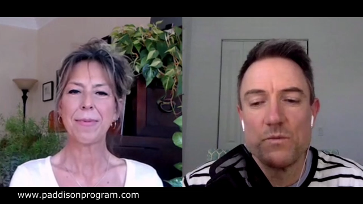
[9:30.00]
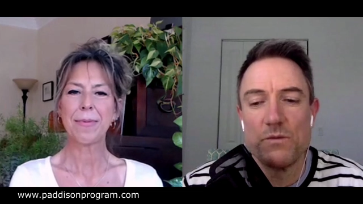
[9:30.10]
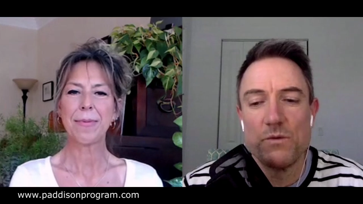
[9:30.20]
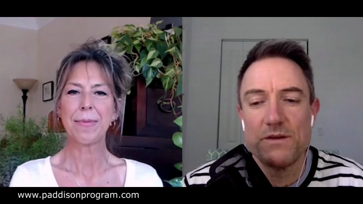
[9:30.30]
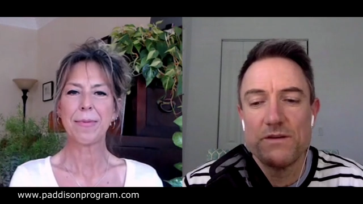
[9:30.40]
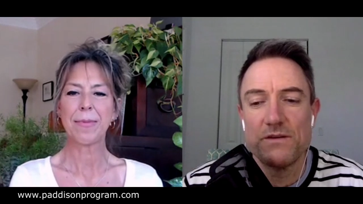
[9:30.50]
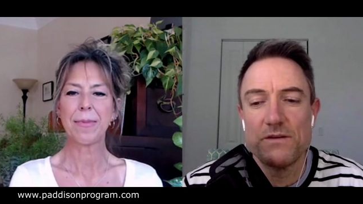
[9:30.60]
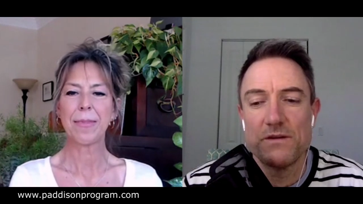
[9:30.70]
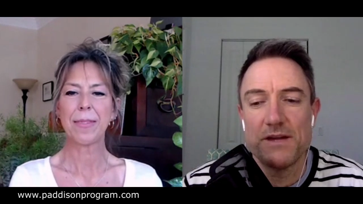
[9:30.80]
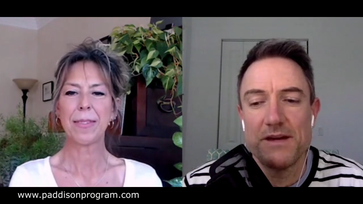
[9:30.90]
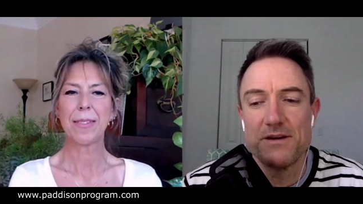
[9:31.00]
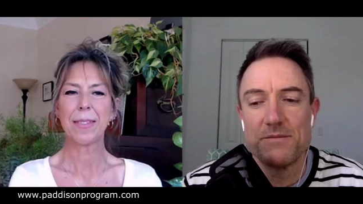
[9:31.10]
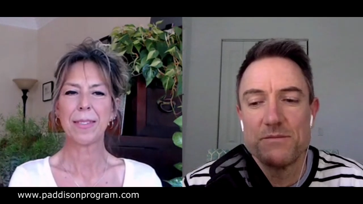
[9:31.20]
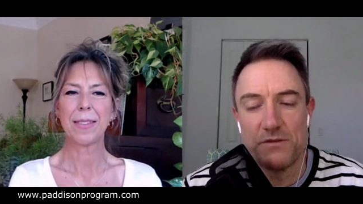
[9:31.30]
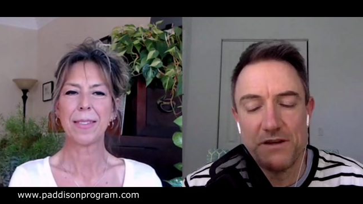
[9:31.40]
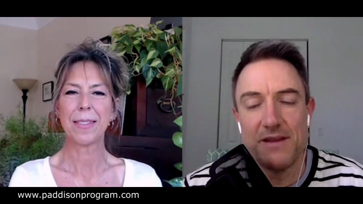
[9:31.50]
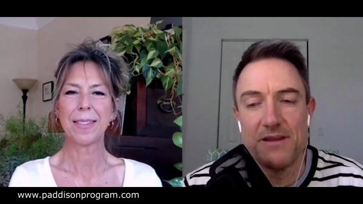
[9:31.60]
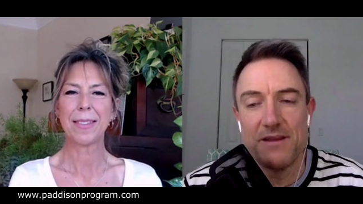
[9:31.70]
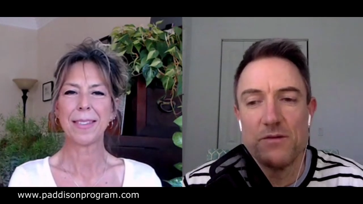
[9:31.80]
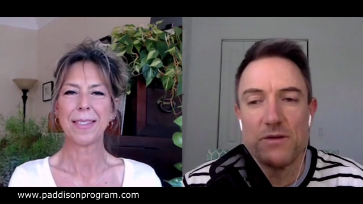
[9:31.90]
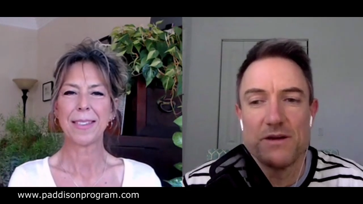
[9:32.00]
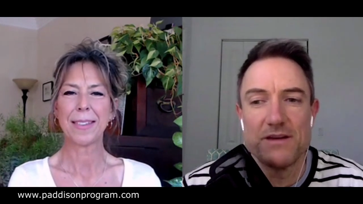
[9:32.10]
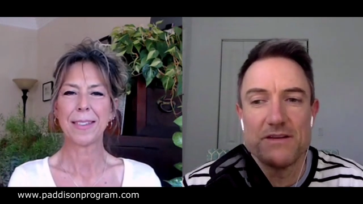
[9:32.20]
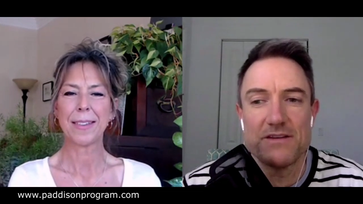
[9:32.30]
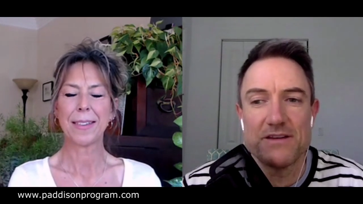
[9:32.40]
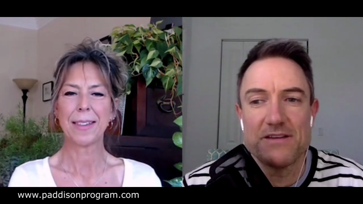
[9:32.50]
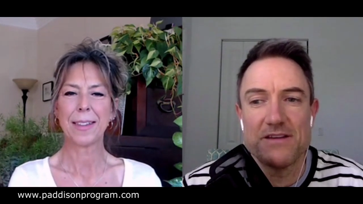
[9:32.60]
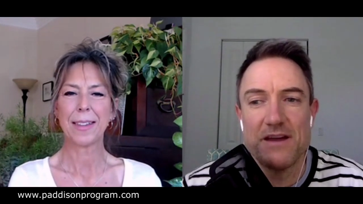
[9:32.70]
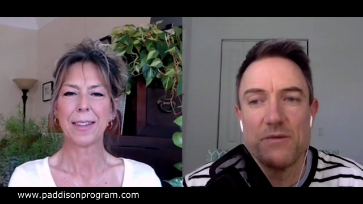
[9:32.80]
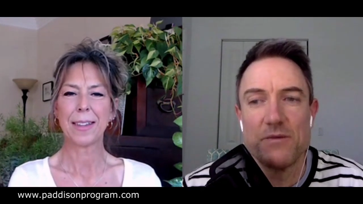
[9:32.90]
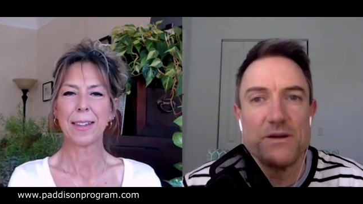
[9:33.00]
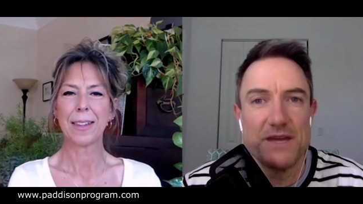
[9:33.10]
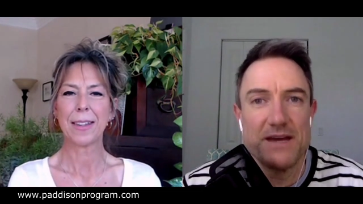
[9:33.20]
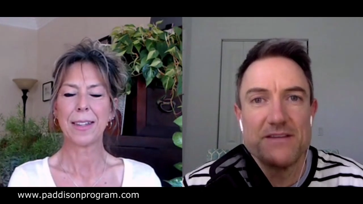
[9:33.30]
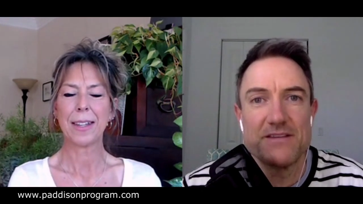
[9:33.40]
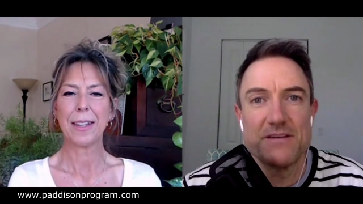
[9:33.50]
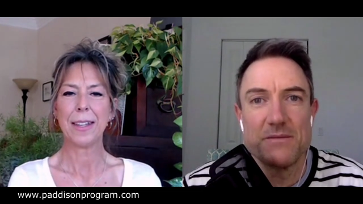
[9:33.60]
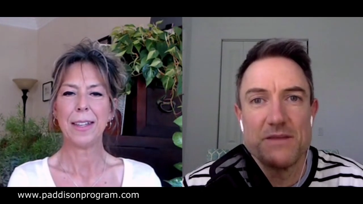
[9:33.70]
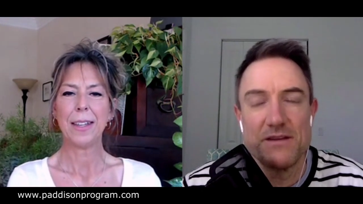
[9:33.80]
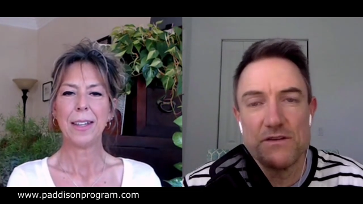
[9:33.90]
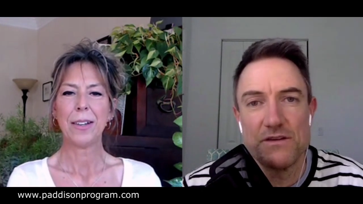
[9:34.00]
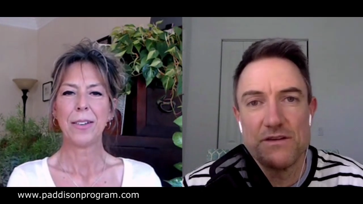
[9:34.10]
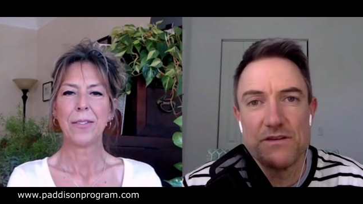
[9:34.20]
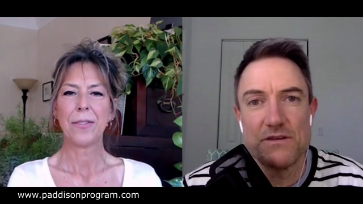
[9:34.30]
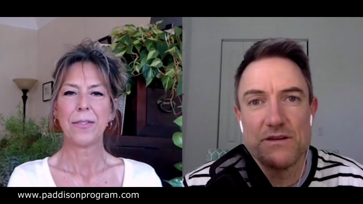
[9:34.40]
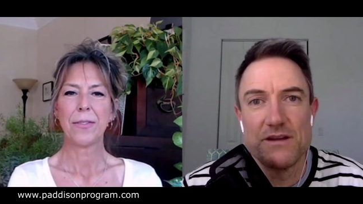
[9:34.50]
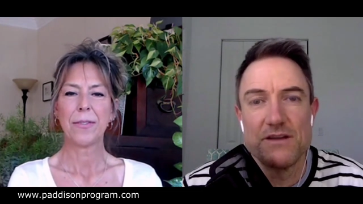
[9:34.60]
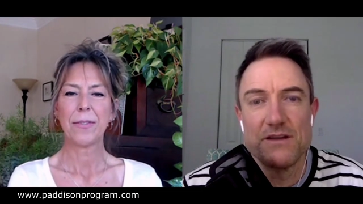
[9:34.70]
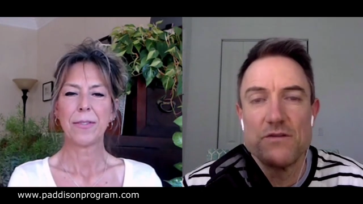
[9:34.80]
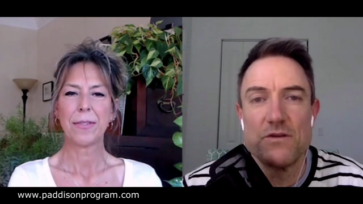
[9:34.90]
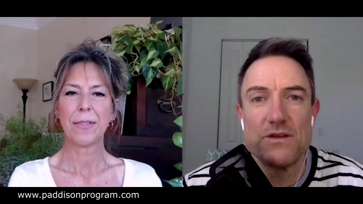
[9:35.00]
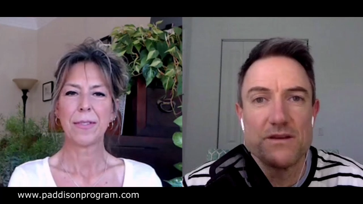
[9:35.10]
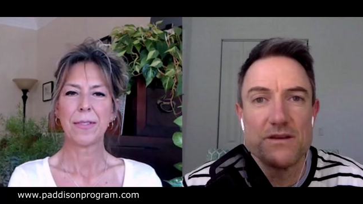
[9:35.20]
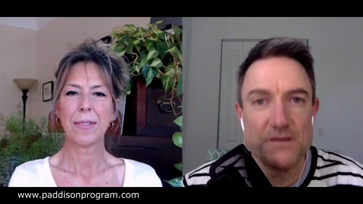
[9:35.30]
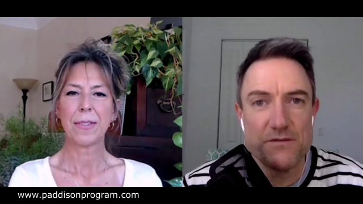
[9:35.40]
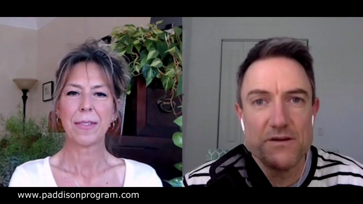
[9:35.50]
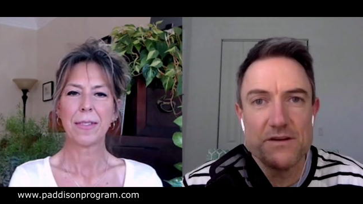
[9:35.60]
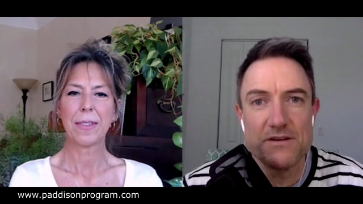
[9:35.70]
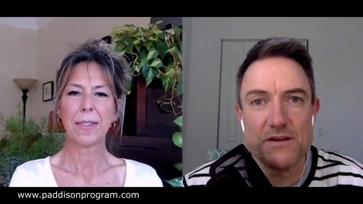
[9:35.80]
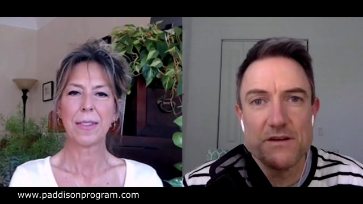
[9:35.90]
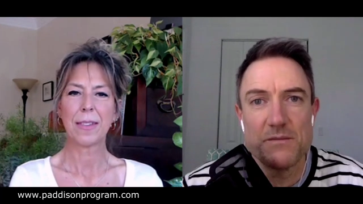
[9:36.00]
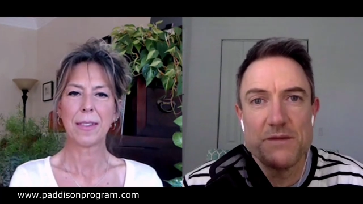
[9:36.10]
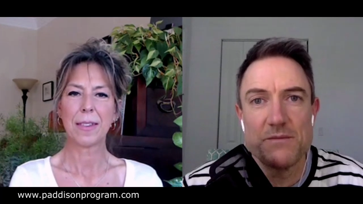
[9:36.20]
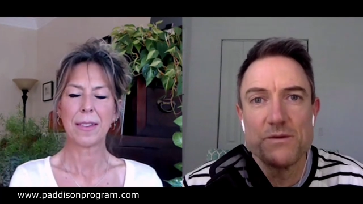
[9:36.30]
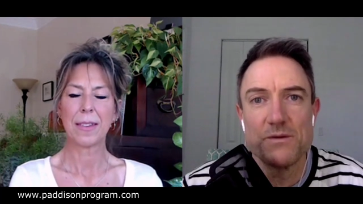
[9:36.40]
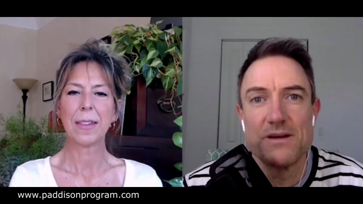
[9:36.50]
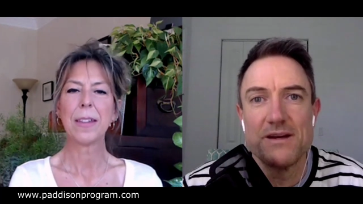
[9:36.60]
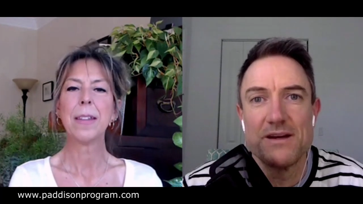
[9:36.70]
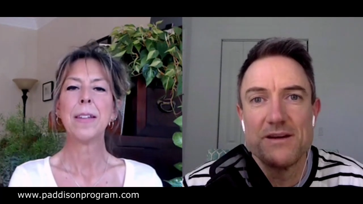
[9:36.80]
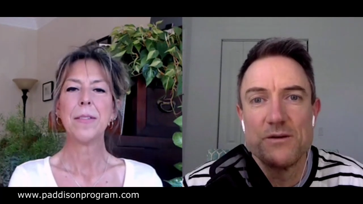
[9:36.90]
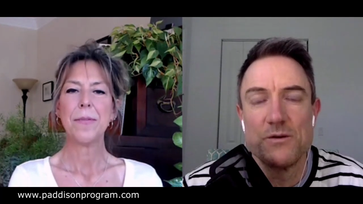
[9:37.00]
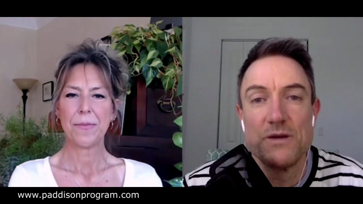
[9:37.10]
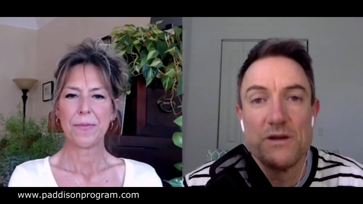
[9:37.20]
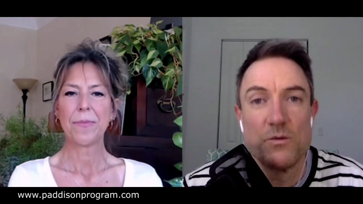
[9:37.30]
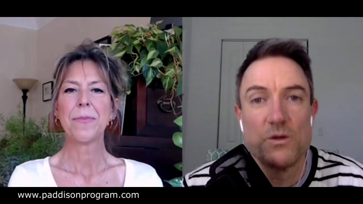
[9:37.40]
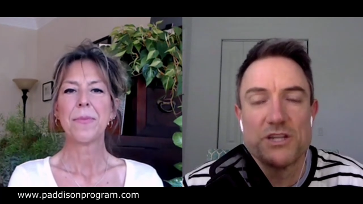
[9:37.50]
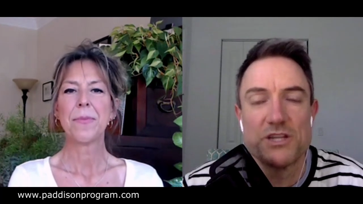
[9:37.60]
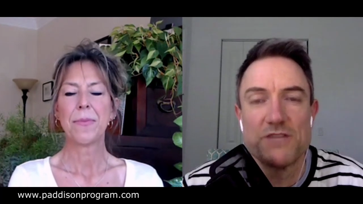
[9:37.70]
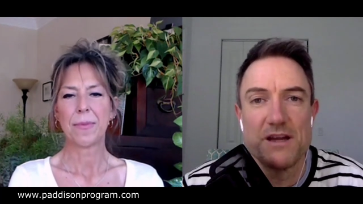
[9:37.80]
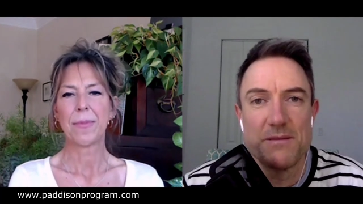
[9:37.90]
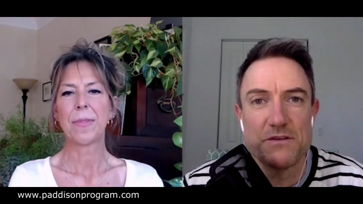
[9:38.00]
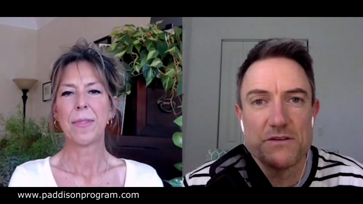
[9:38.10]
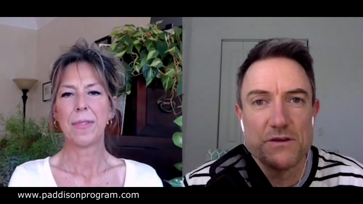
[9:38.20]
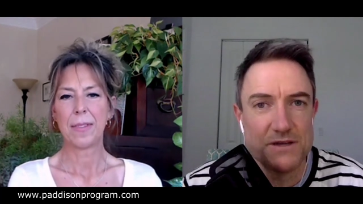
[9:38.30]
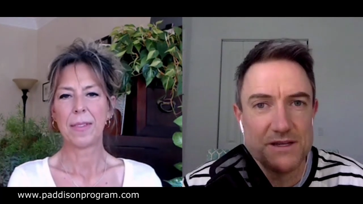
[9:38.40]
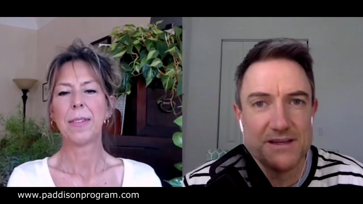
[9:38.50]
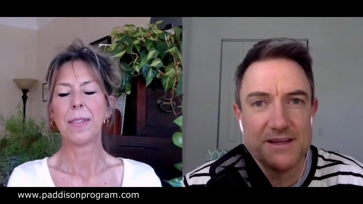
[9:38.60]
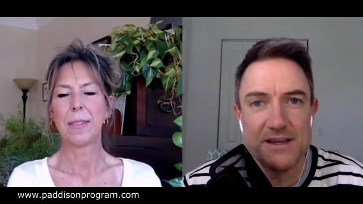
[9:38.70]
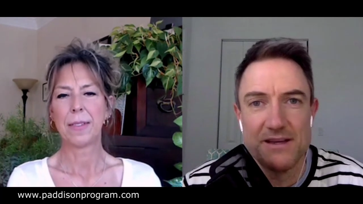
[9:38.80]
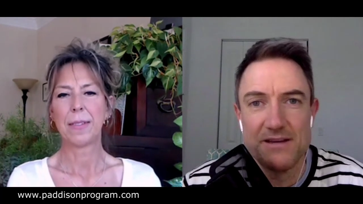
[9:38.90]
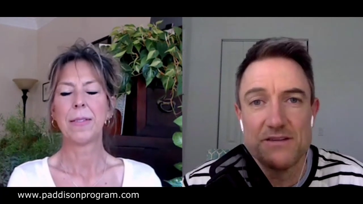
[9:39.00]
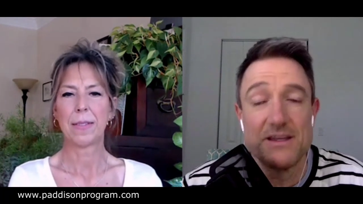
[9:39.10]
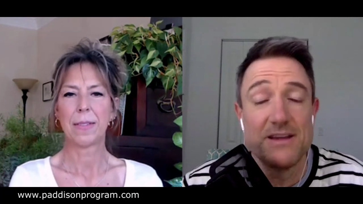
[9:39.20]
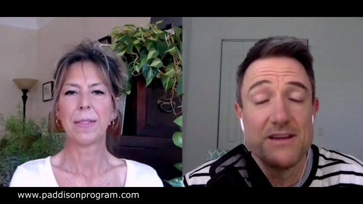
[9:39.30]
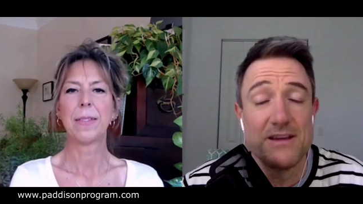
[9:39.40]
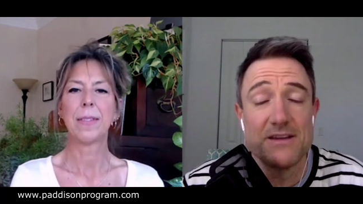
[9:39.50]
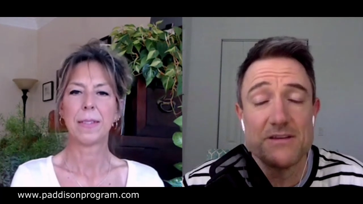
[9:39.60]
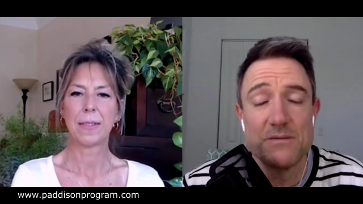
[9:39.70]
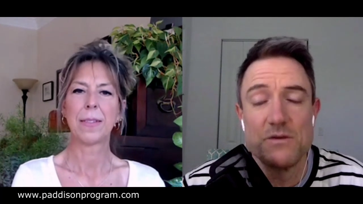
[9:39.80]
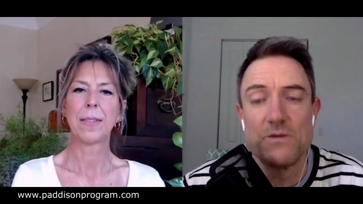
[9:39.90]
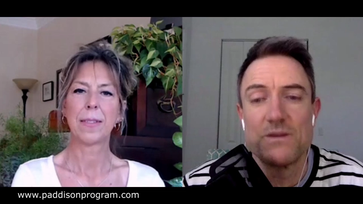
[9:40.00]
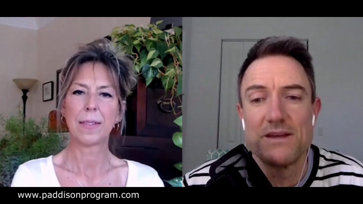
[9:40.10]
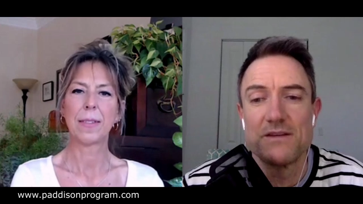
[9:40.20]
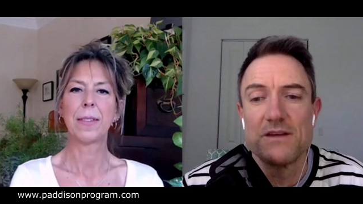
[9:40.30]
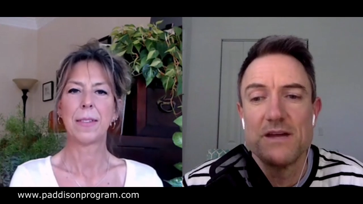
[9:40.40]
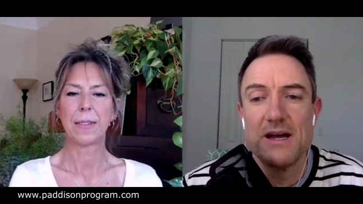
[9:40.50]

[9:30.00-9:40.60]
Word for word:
Speaker 1: we wanted to cover together. You and I discussed how we could add some things to this interview that are different, so that people uh, who watch every episode can get some, get some new things.